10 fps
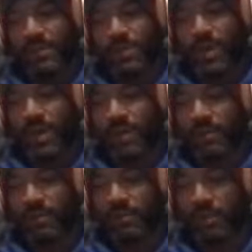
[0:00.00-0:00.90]
quiet
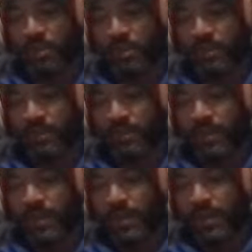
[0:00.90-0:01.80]
for a moment,
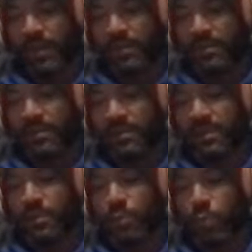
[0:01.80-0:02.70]
but I could see
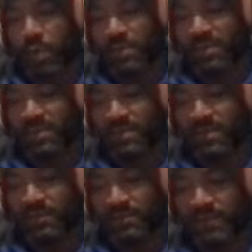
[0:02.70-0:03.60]
he wasn't
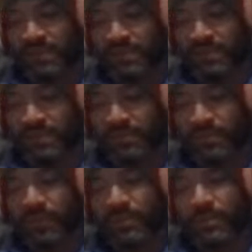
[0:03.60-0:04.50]
convinced.
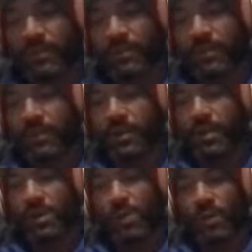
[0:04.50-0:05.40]
Sir,
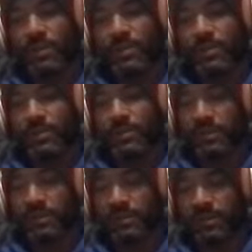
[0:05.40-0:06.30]
where do you
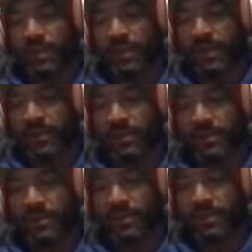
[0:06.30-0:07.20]
live? I asked.
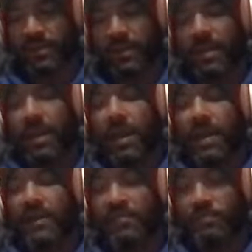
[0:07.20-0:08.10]
I
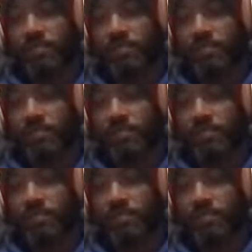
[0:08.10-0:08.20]
live in